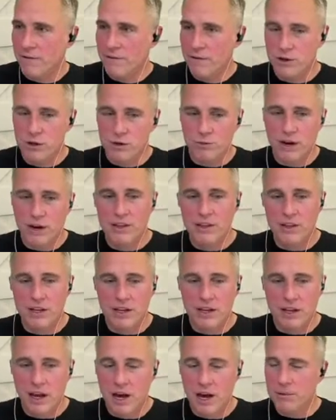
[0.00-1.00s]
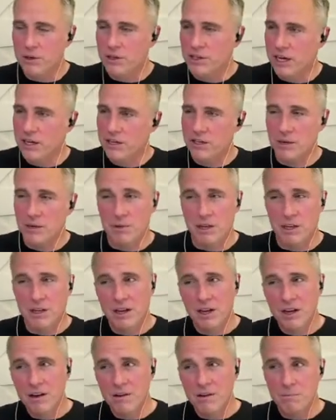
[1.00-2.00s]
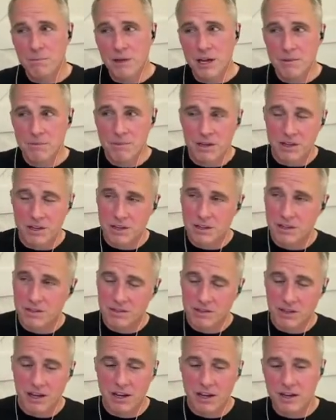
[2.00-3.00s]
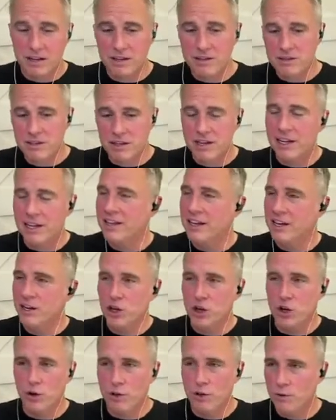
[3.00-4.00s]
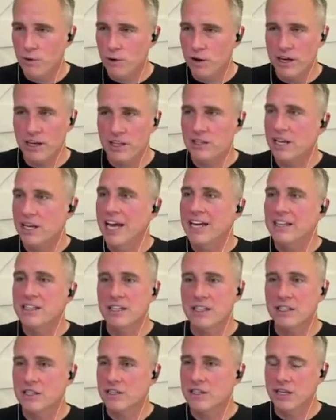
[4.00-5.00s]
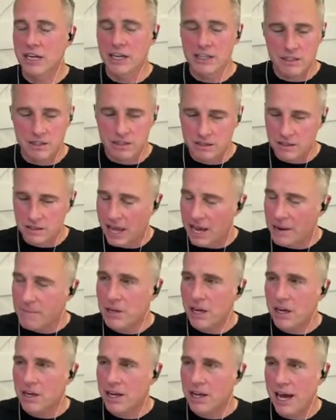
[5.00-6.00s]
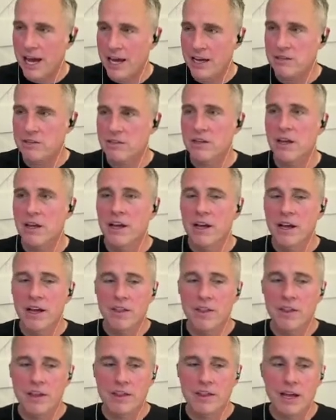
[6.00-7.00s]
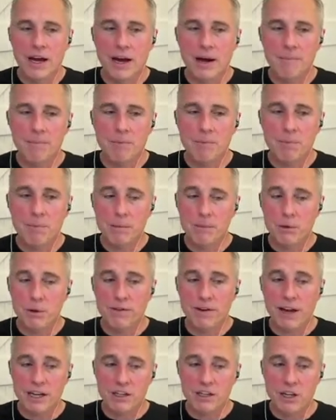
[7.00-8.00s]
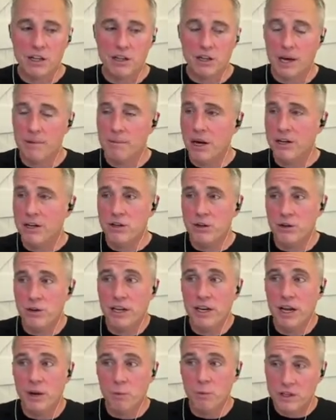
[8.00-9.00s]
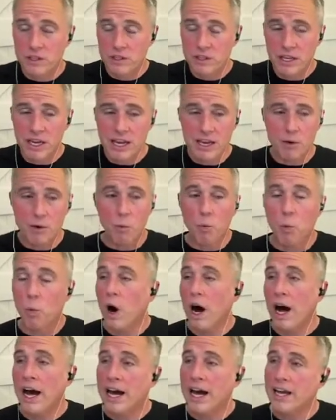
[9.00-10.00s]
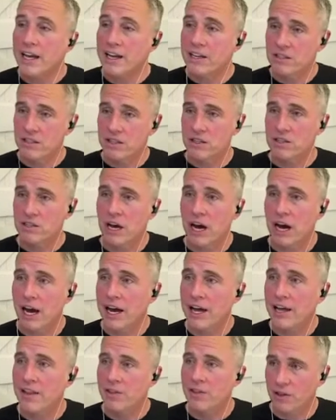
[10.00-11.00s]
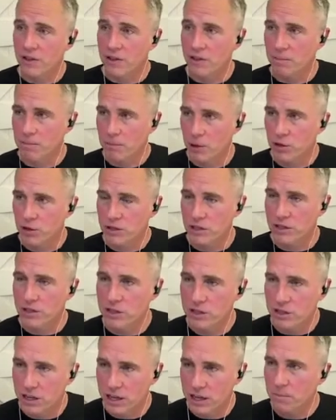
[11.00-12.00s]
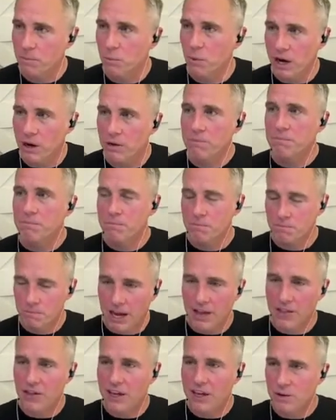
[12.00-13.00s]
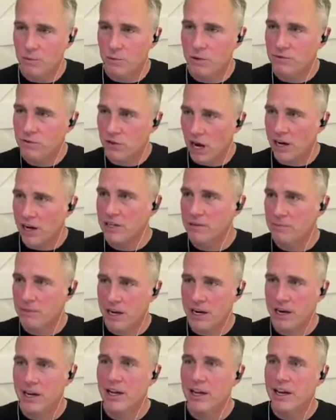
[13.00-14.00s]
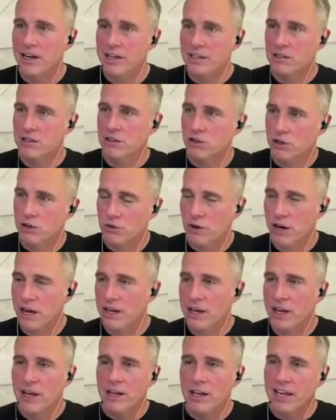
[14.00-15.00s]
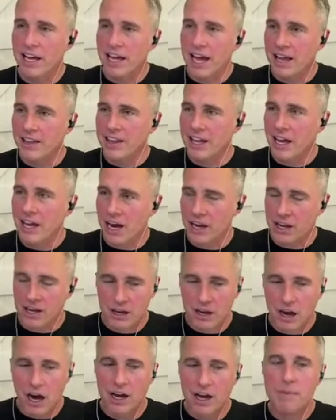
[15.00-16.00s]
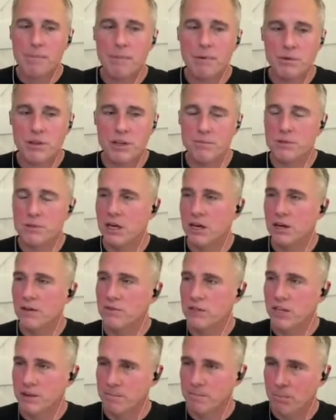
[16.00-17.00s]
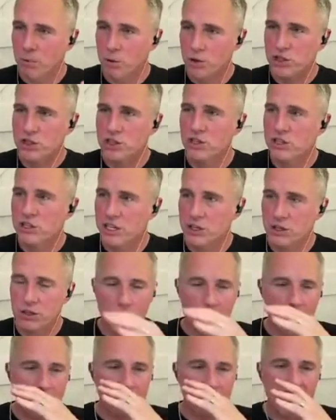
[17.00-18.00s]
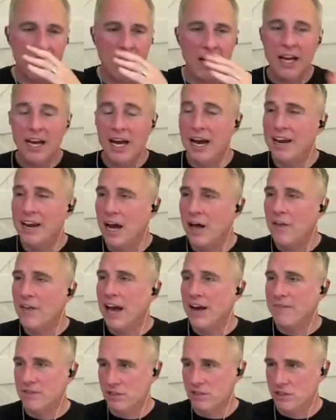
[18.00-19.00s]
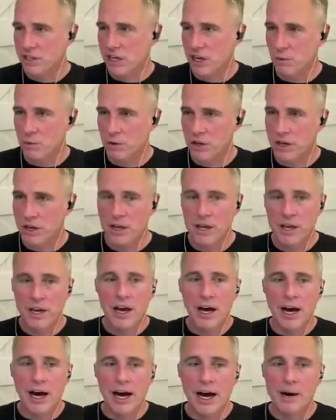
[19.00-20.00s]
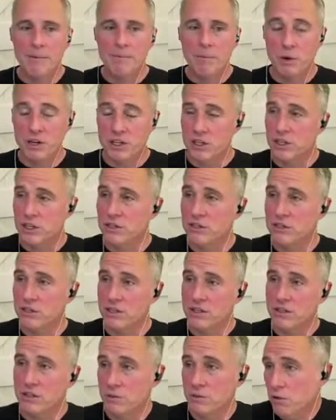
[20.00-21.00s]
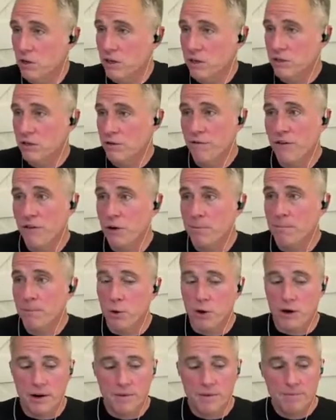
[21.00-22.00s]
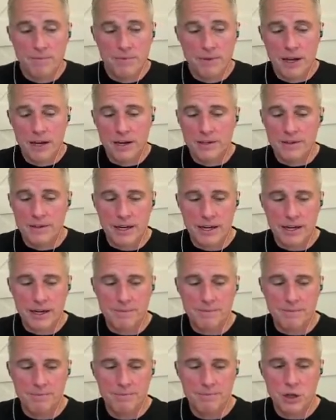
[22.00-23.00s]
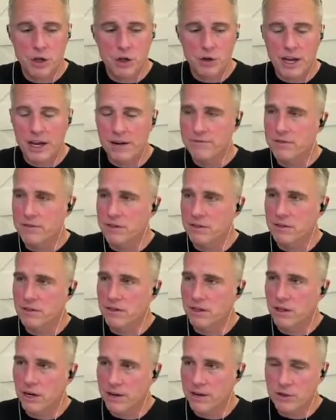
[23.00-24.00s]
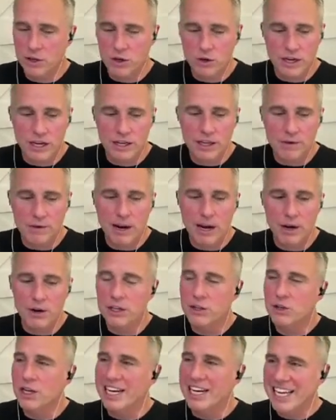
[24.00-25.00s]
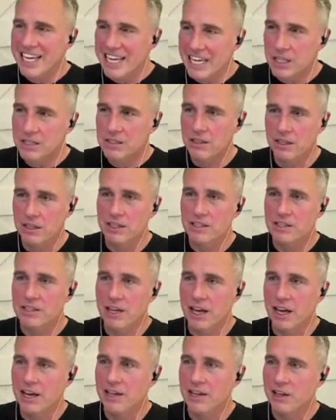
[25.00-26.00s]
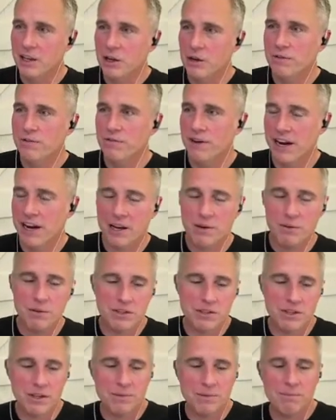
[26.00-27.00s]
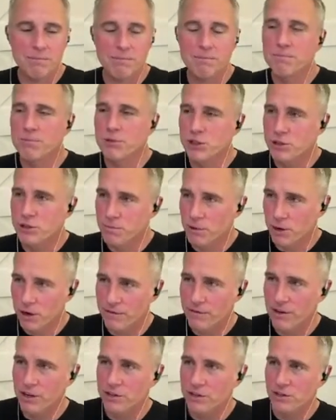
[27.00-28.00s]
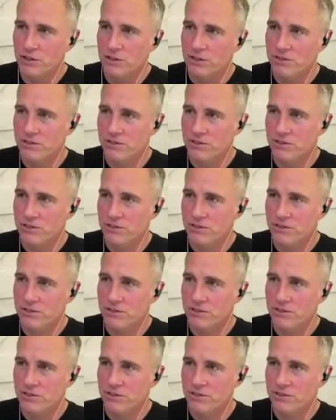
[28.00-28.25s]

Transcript: I first read the commutation, I'm like, oh, maybe this guy's, and, and then you go through it, and it's it's a it's a slam dunk case that um, people have had to glom onto. And and once again, why is this guy the the person that? Well, I think we've talked about it, and it's to create. They they got caught up with themselves. They pushed this thing too hard, and now they have to stick with it, um, which is it, it's fear porn. And um, you don't have to you don't have to go down that route. You could easily say Leo Frank was a pervert